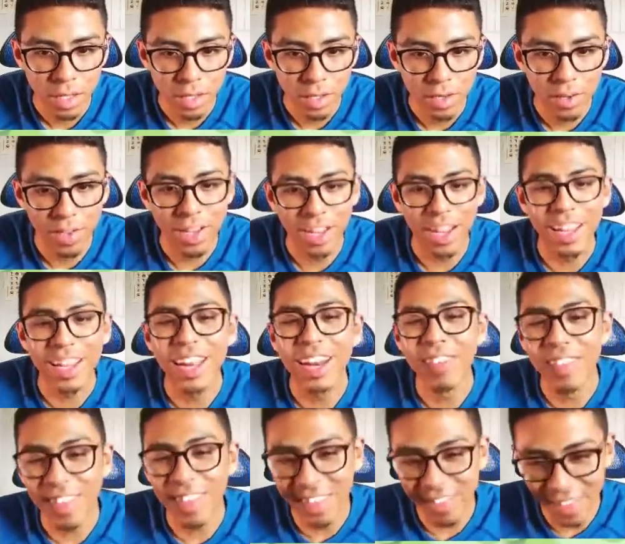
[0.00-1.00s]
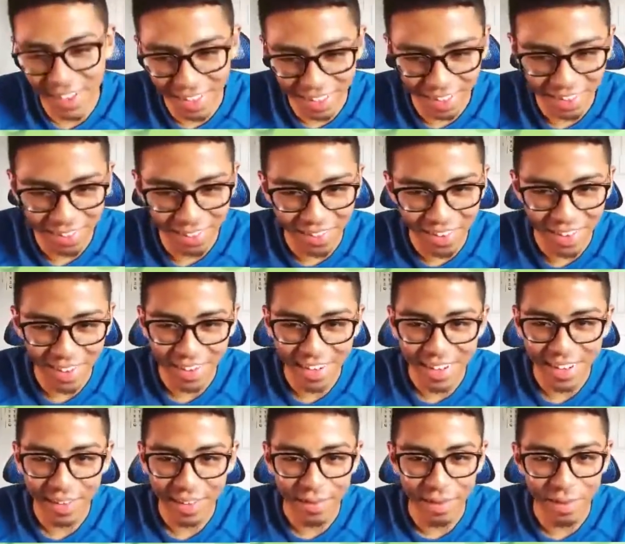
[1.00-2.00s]
Okay, I can't even see because of the water.
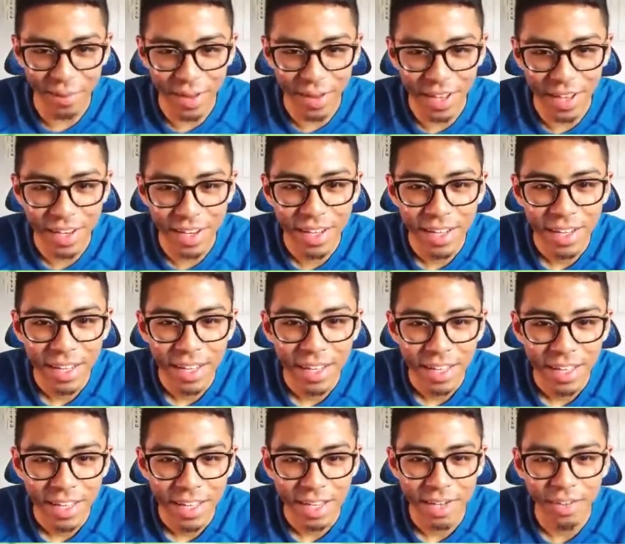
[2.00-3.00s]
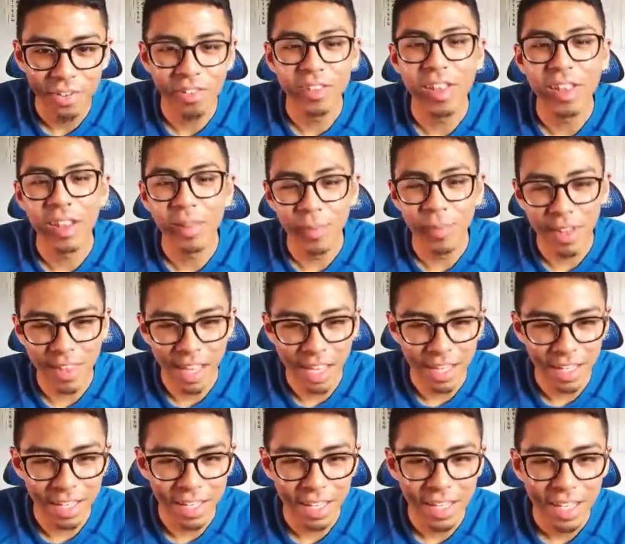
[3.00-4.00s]
I'm so bad. I'll just let them
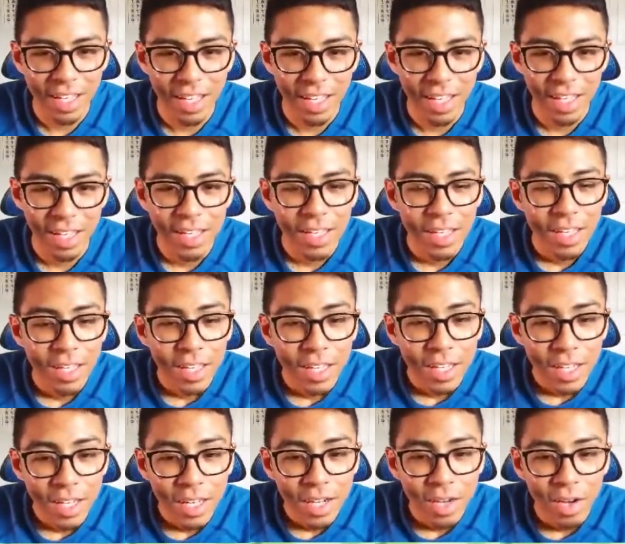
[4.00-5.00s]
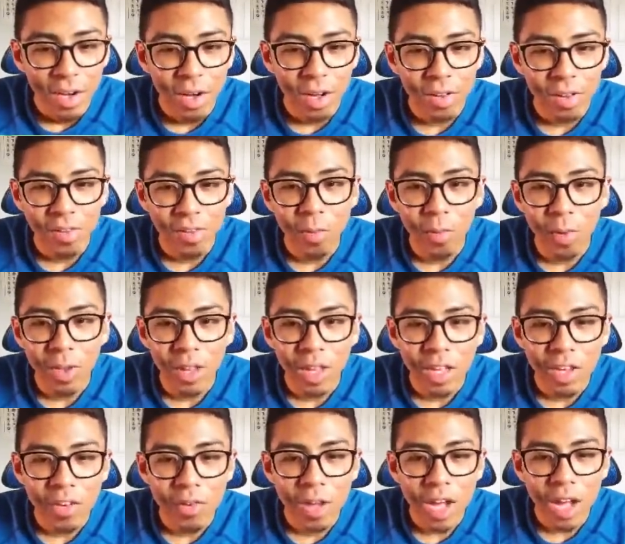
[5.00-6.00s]
attack it. Also, one
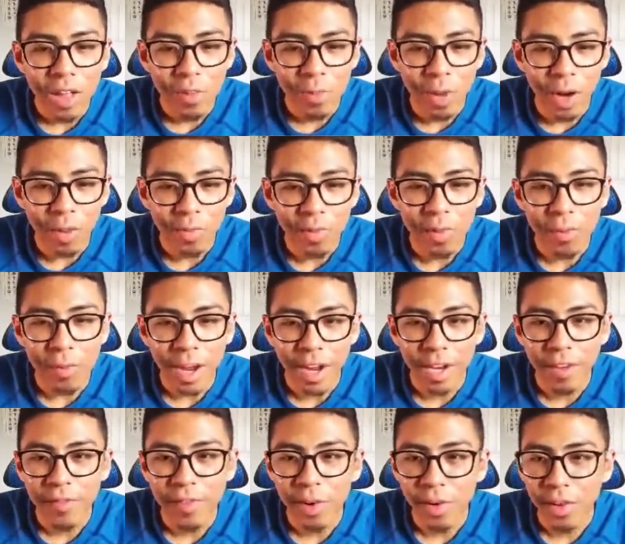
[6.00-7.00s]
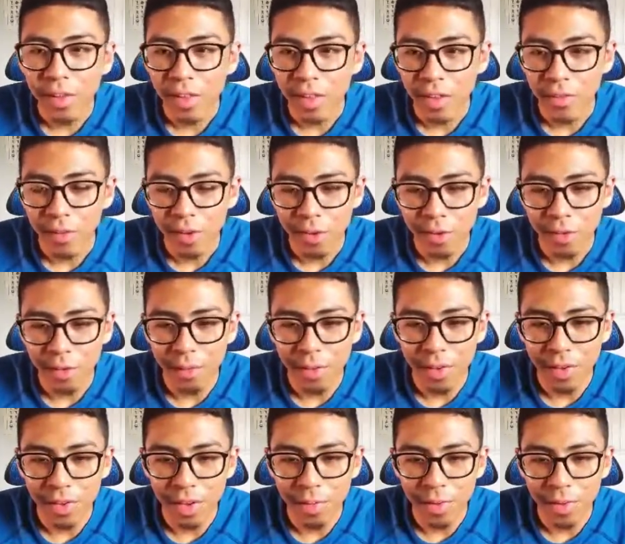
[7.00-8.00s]
thing you guys probably might have noticed if you're
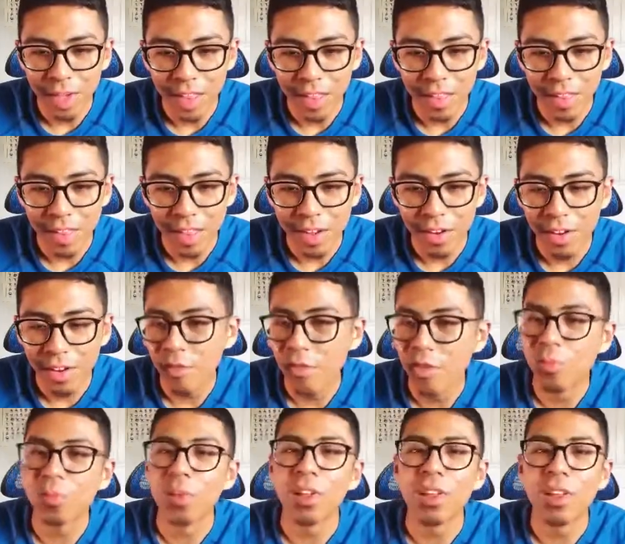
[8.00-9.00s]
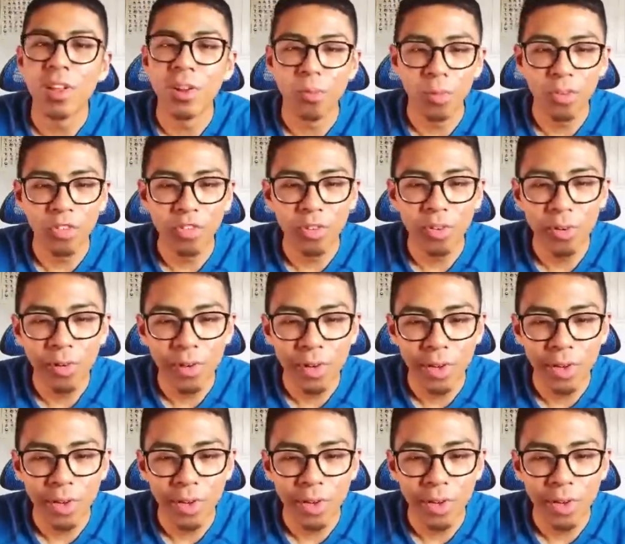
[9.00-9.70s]
familiar with this layout, if you played the original,